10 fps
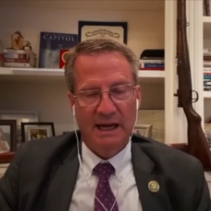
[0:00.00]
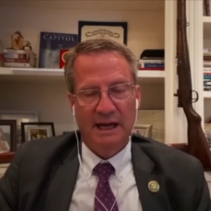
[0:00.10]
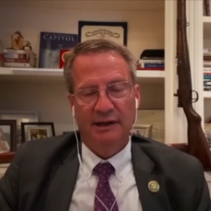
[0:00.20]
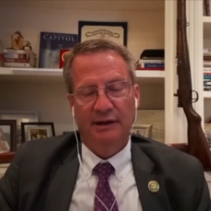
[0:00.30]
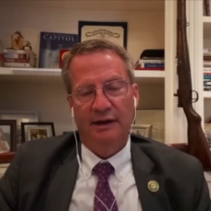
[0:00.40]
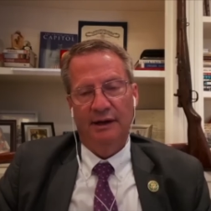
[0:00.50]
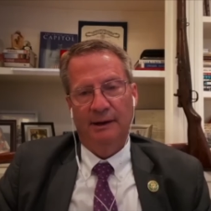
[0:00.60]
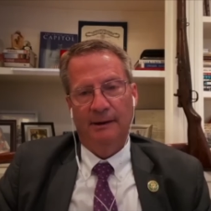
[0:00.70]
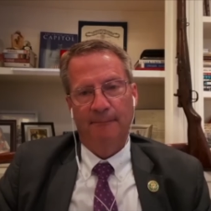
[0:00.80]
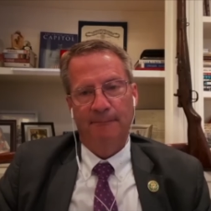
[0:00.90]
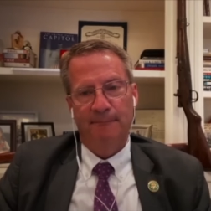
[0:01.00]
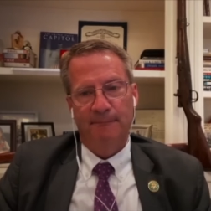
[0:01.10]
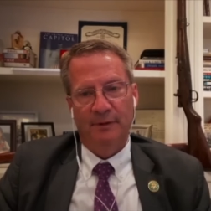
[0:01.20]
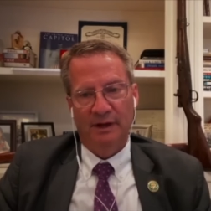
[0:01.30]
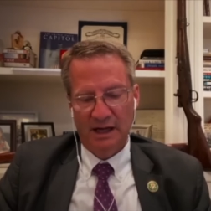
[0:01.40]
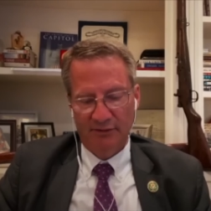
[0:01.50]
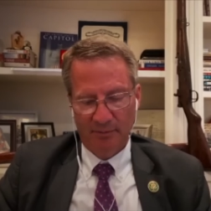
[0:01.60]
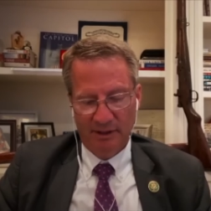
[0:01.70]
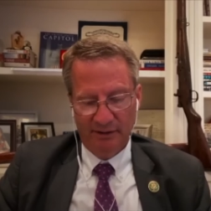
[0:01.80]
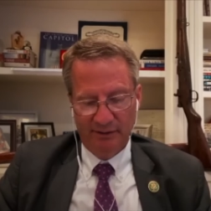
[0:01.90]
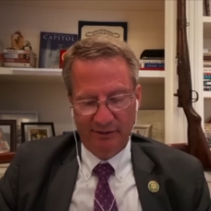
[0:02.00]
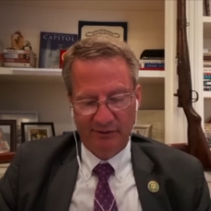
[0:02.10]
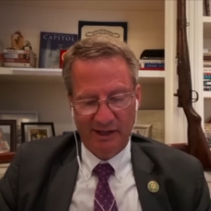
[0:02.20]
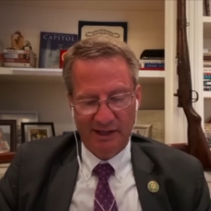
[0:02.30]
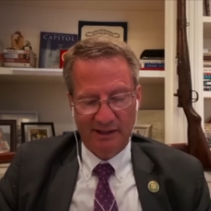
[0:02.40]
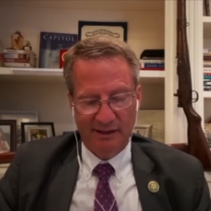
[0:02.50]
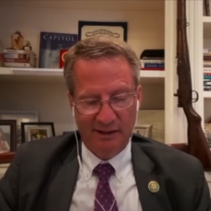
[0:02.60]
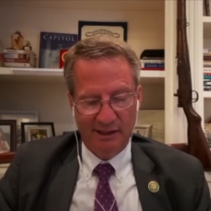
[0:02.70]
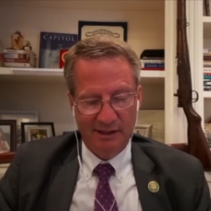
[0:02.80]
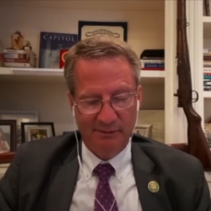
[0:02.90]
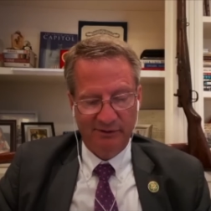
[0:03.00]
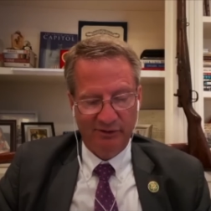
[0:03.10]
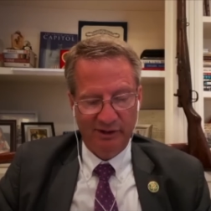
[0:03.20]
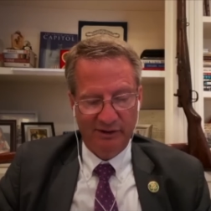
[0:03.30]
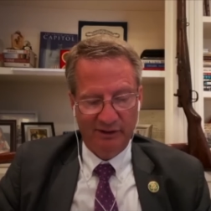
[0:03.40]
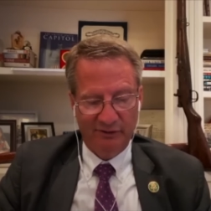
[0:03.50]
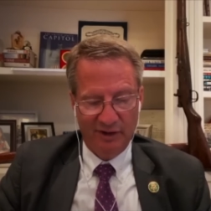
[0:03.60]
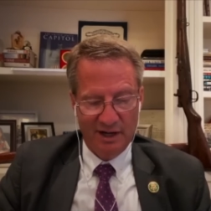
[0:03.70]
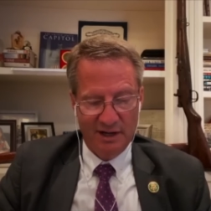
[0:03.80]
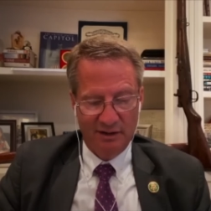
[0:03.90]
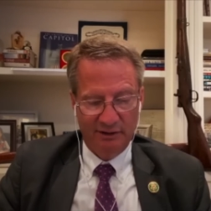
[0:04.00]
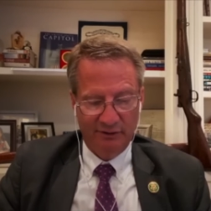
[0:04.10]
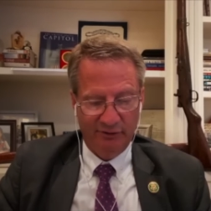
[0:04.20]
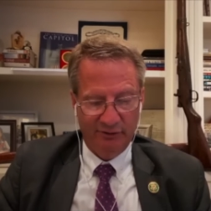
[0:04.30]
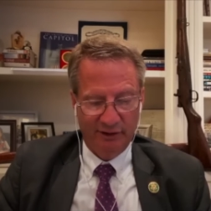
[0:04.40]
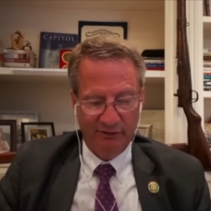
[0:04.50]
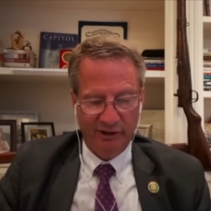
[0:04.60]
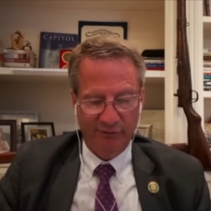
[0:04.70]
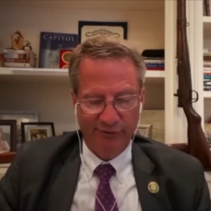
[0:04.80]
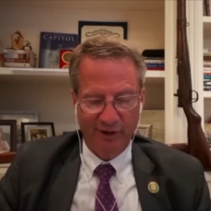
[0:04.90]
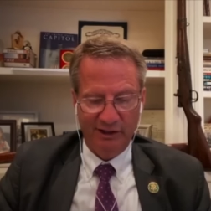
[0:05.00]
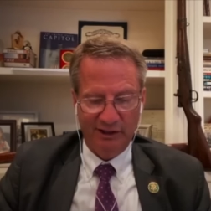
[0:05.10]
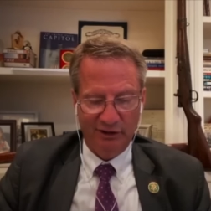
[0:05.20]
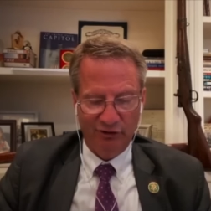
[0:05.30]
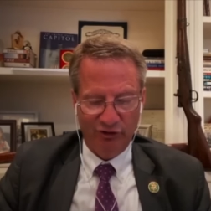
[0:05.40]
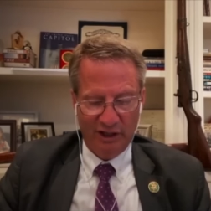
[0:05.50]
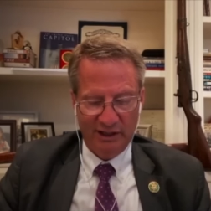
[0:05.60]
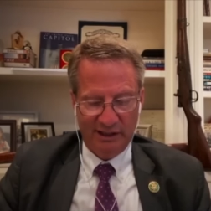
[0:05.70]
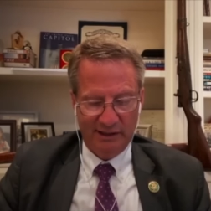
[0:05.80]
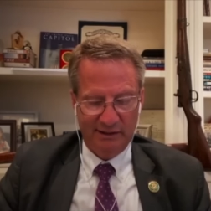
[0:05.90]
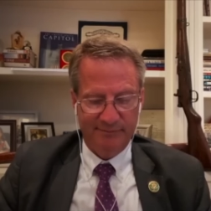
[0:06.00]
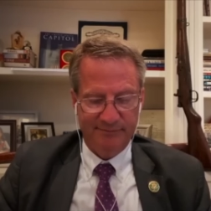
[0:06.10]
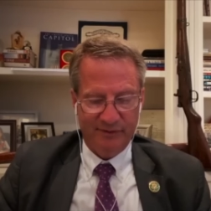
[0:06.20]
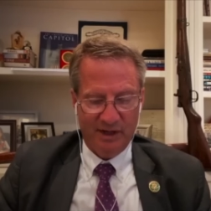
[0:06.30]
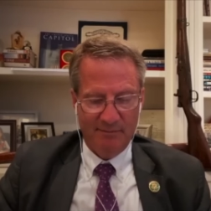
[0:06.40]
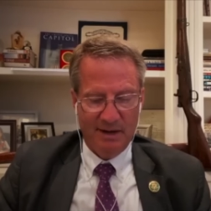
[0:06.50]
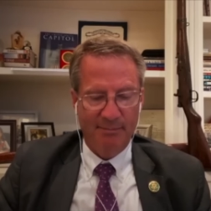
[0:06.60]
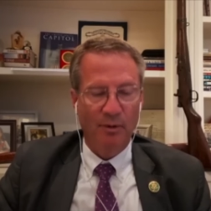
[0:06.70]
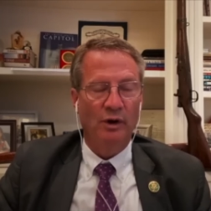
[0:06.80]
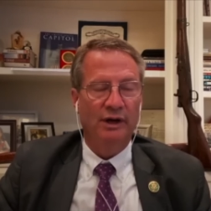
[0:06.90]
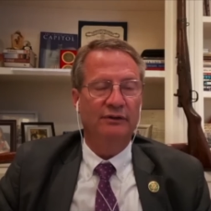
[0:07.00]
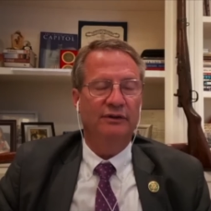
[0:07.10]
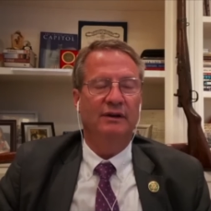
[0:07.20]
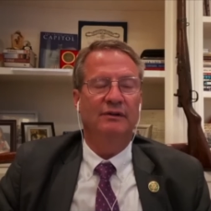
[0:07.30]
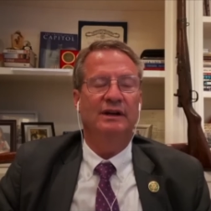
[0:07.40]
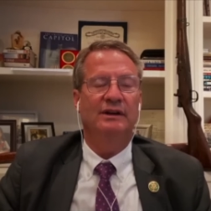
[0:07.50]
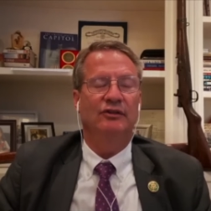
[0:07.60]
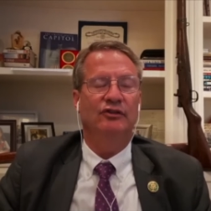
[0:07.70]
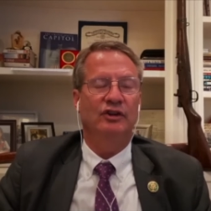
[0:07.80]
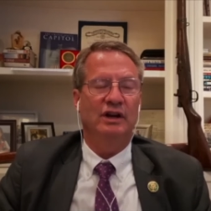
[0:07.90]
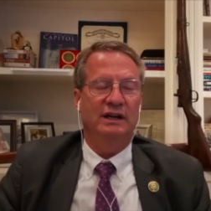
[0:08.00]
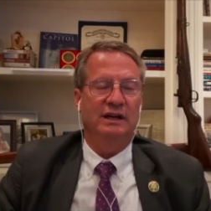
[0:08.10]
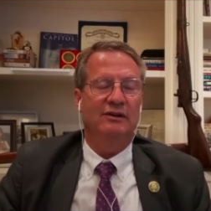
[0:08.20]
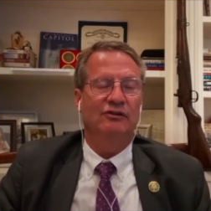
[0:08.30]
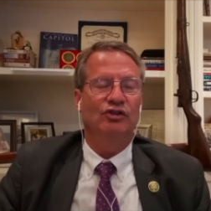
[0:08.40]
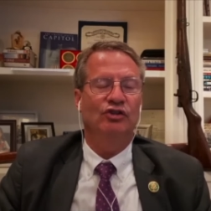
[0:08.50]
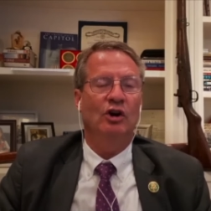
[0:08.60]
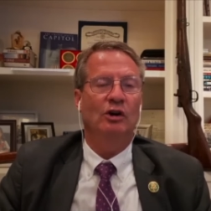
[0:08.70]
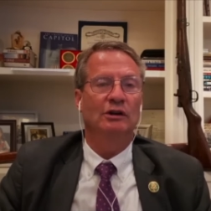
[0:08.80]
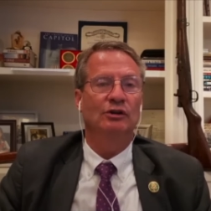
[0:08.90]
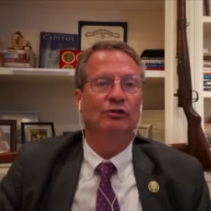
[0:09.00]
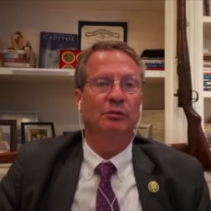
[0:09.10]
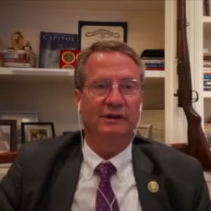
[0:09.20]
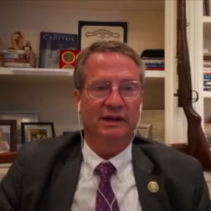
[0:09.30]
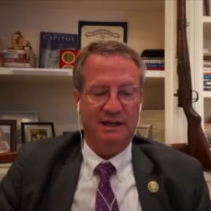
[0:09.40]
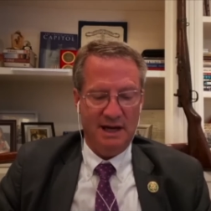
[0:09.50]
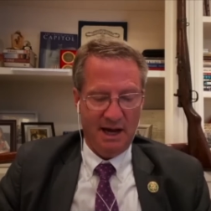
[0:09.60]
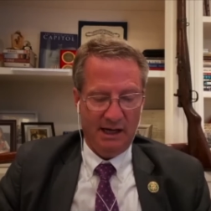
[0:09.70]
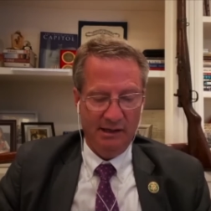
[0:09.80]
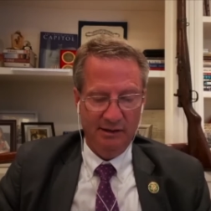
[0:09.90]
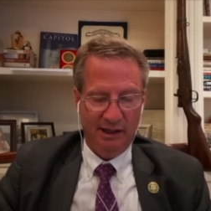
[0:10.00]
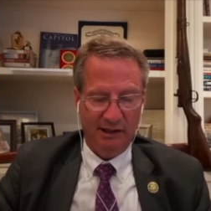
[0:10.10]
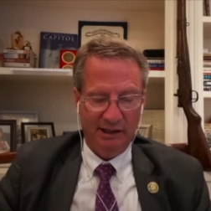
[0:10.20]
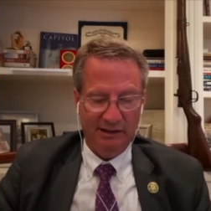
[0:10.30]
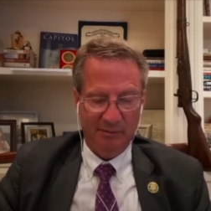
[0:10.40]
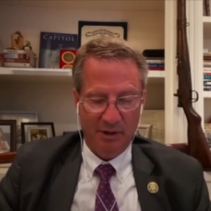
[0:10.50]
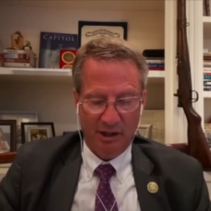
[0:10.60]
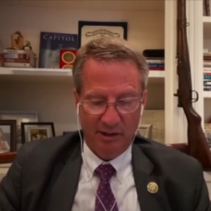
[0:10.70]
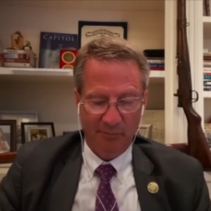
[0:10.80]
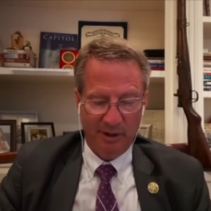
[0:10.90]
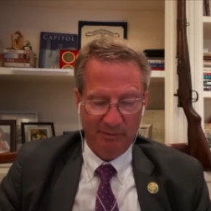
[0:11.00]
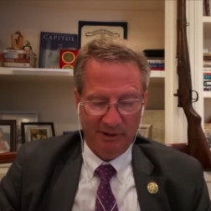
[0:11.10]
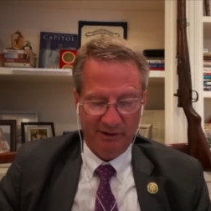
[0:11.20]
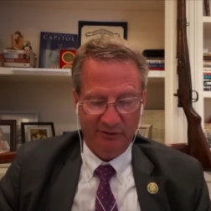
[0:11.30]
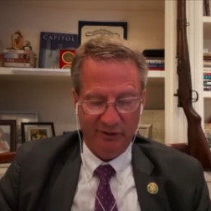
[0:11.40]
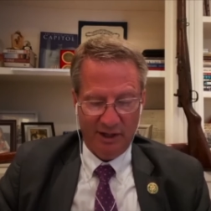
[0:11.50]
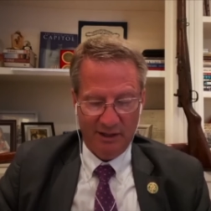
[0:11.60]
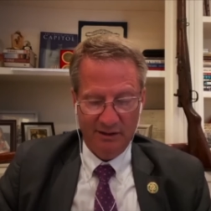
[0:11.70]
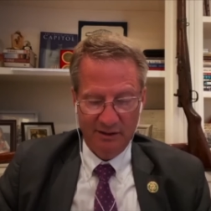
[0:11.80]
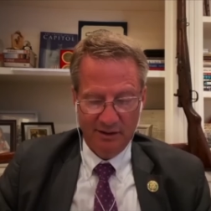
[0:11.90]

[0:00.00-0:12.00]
and the government saying, hey, we see this now, let's get funding to study it. And my point is, they don't need to study it, just turn loose what they got and let the American public decide,